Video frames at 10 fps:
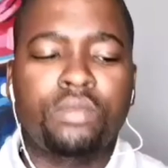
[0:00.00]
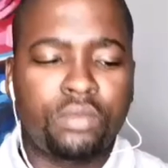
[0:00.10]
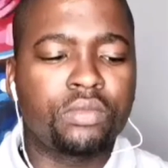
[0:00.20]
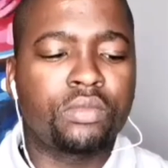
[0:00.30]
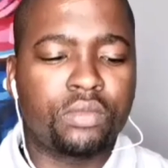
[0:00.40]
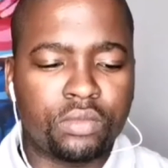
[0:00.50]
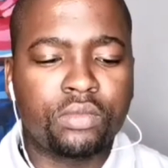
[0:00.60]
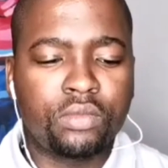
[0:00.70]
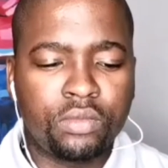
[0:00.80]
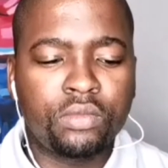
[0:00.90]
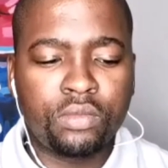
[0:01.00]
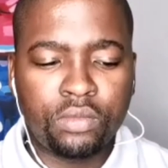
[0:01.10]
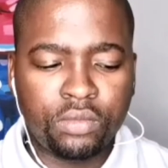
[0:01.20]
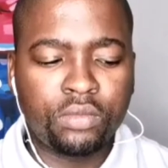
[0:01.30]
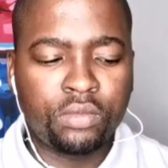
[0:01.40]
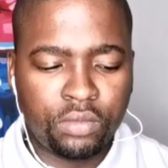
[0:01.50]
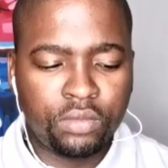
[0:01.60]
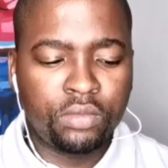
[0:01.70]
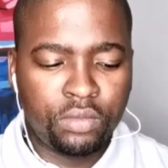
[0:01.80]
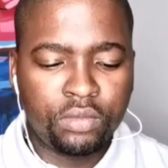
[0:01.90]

upbringing mm. or the what society has